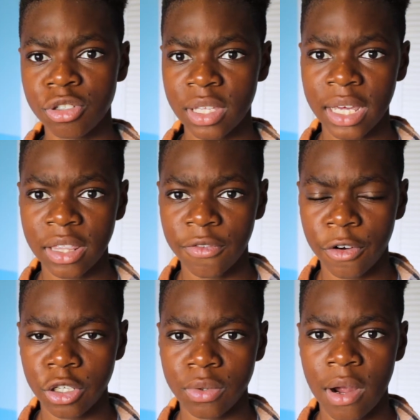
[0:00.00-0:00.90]
just like in the
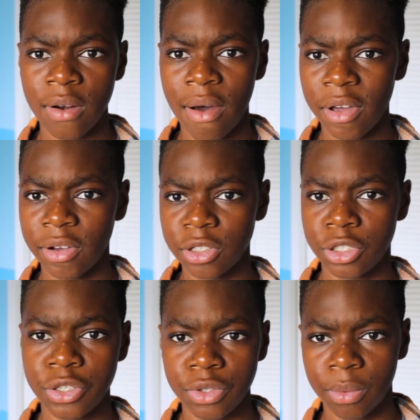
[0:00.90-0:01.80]
first round, how I couldn't
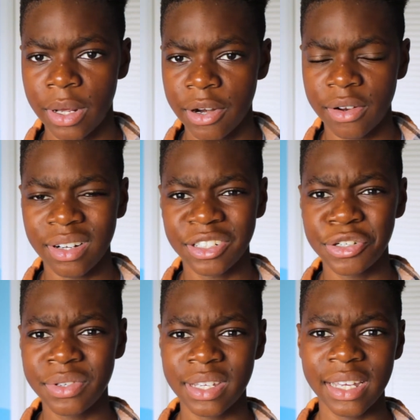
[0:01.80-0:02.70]
choose a winner,
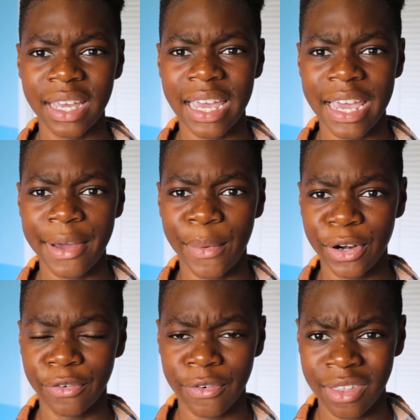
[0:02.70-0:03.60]
choosing a
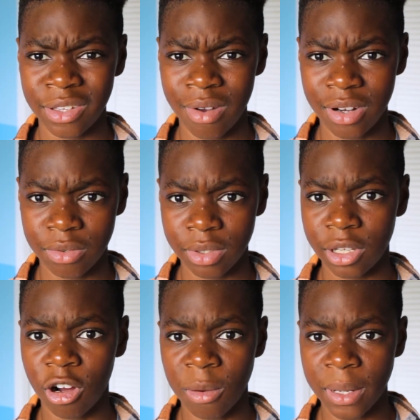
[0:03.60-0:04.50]
winner for this round is
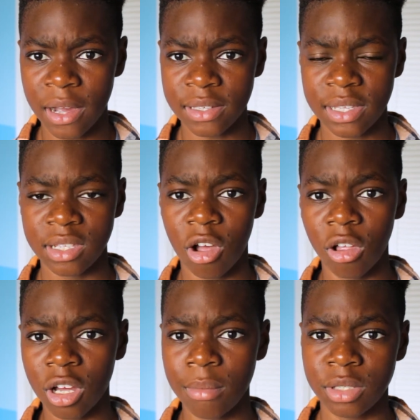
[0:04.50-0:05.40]
really hard because this
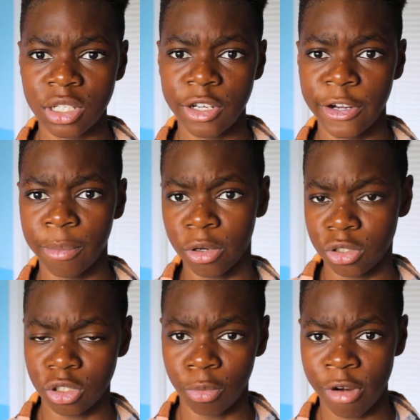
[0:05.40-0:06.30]
all comes to your
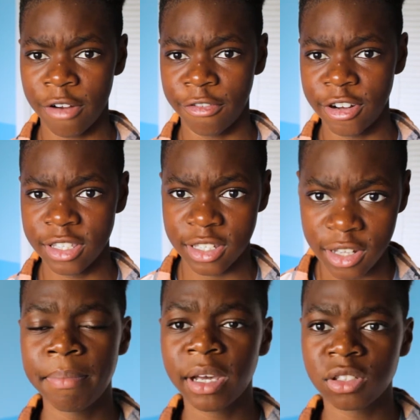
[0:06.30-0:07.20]
personal preference.
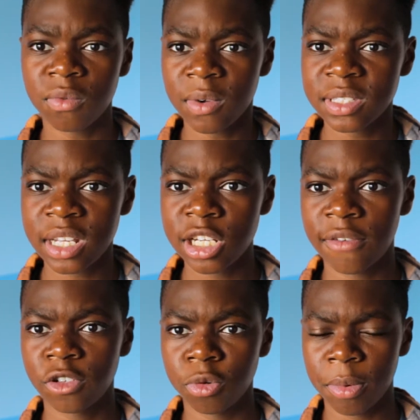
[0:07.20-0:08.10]
Because on one side, you
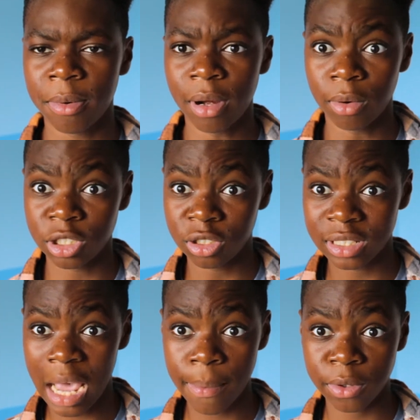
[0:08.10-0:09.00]
have Adobe Premiere, which
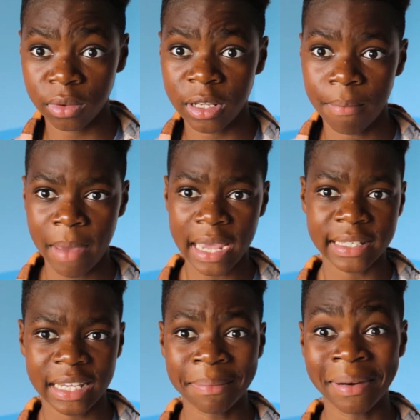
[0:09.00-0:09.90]
looks absolutely
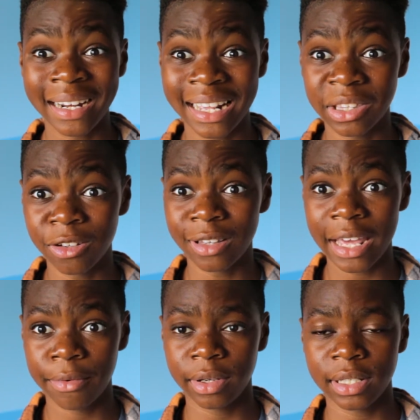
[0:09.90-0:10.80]
amazing, but in low
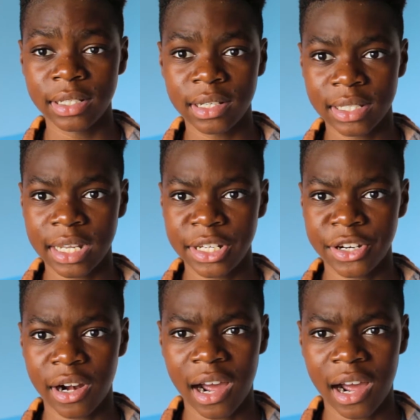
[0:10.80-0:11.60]
light really does get to your